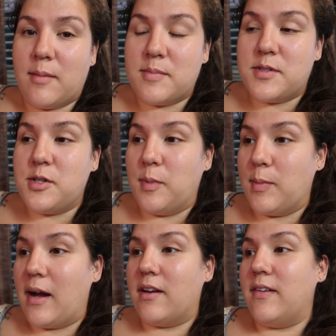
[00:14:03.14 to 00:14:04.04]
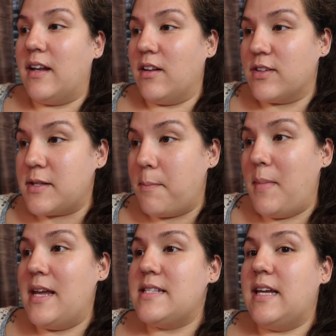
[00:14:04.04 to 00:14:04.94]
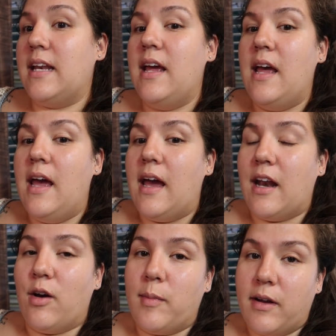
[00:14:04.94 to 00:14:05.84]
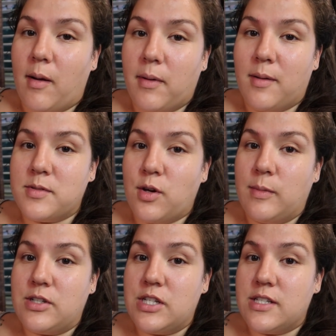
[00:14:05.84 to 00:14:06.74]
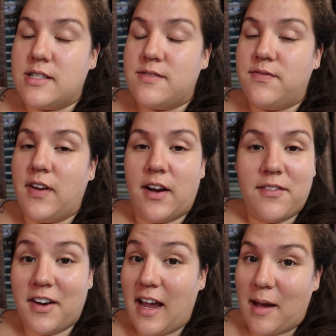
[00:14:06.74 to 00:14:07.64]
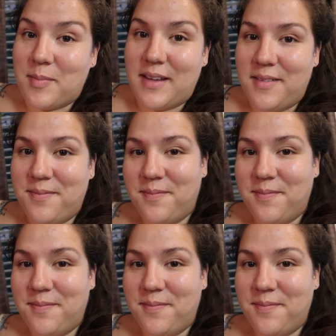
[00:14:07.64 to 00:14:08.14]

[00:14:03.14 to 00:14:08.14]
I'm super proud of it. It looks amazing. And I hope my grandma comes home and she's very, very happy.